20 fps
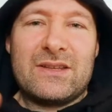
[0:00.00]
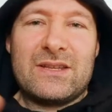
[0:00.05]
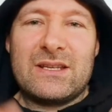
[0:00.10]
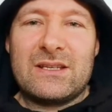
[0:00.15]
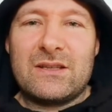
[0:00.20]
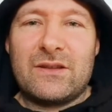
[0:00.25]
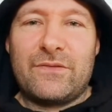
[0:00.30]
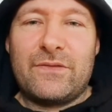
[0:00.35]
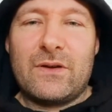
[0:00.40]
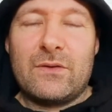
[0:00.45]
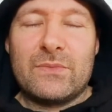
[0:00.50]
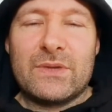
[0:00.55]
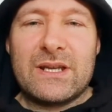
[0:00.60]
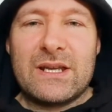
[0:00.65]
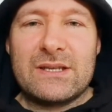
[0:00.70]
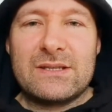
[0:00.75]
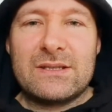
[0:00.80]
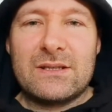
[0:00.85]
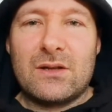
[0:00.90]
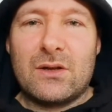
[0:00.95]
at the end of the film, the
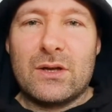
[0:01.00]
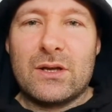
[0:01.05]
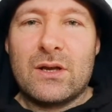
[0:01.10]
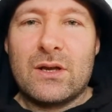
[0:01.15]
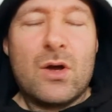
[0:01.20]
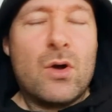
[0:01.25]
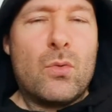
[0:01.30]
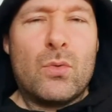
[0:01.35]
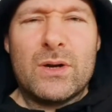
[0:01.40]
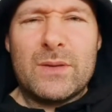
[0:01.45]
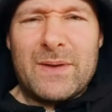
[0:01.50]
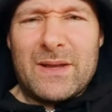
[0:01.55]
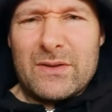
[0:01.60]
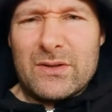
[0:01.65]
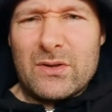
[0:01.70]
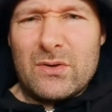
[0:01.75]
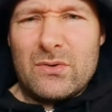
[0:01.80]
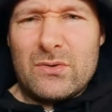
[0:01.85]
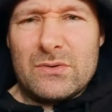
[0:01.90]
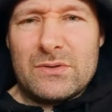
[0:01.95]
kids are like, what about the
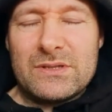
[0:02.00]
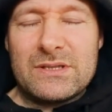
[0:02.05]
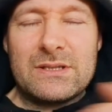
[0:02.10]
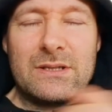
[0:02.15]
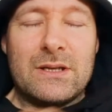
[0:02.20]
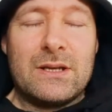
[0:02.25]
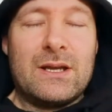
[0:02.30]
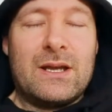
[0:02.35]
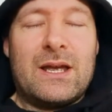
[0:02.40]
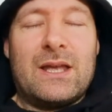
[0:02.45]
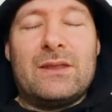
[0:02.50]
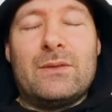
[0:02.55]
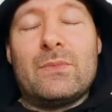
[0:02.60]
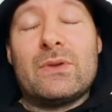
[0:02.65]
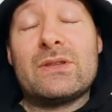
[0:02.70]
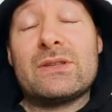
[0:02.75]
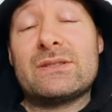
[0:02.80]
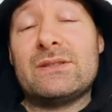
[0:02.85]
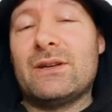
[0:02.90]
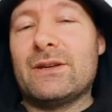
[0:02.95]
courts? And the
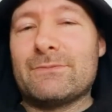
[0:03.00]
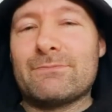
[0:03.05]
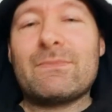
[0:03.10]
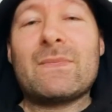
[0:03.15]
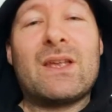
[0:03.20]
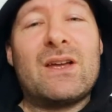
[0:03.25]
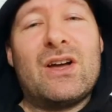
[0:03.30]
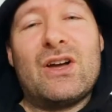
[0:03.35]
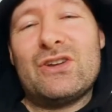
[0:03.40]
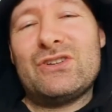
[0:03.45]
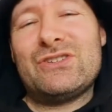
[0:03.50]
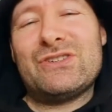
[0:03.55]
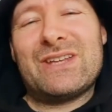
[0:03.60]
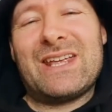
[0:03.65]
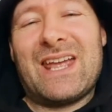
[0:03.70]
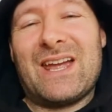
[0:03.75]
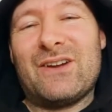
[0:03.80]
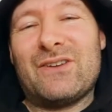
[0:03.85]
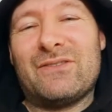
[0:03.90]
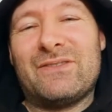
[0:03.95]
mother's like, I took
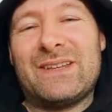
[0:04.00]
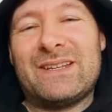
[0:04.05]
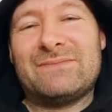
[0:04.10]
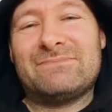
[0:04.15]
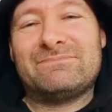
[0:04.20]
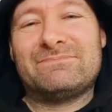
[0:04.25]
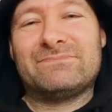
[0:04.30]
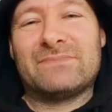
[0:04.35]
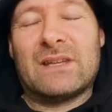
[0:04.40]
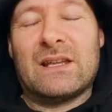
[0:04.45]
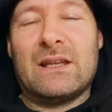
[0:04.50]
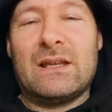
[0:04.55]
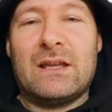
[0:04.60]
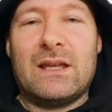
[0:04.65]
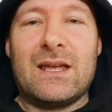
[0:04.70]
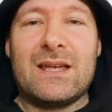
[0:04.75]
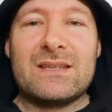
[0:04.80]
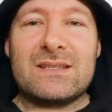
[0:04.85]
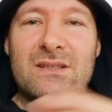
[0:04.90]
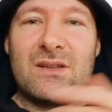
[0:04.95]
care of it.
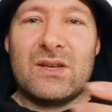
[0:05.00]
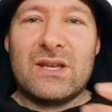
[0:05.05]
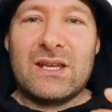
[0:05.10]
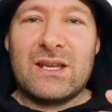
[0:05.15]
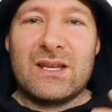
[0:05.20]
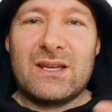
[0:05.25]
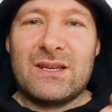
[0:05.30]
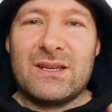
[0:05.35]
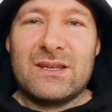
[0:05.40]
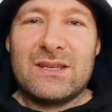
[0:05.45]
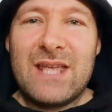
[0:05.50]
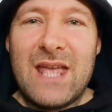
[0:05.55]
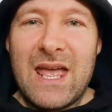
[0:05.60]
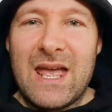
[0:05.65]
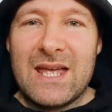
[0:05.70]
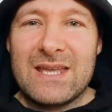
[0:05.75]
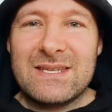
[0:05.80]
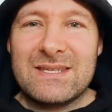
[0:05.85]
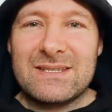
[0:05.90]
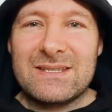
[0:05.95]
It's like,
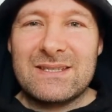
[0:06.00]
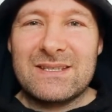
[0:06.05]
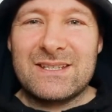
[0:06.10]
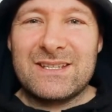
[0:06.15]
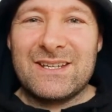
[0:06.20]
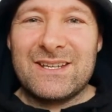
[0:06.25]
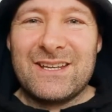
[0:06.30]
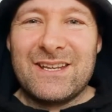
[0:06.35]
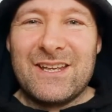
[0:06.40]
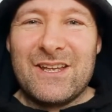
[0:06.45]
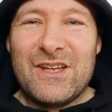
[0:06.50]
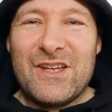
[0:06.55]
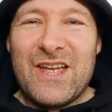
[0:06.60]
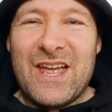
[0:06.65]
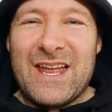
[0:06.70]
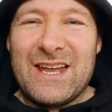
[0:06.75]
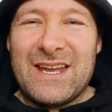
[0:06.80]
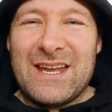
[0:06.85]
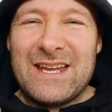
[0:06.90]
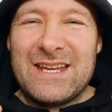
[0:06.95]
yes.
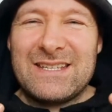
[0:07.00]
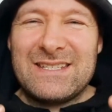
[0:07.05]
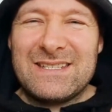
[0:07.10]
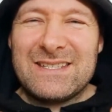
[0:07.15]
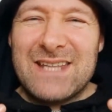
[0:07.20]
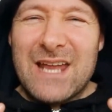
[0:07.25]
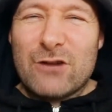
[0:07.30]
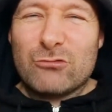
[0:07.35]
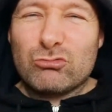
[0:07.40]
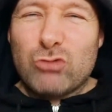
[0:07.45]
Isn't that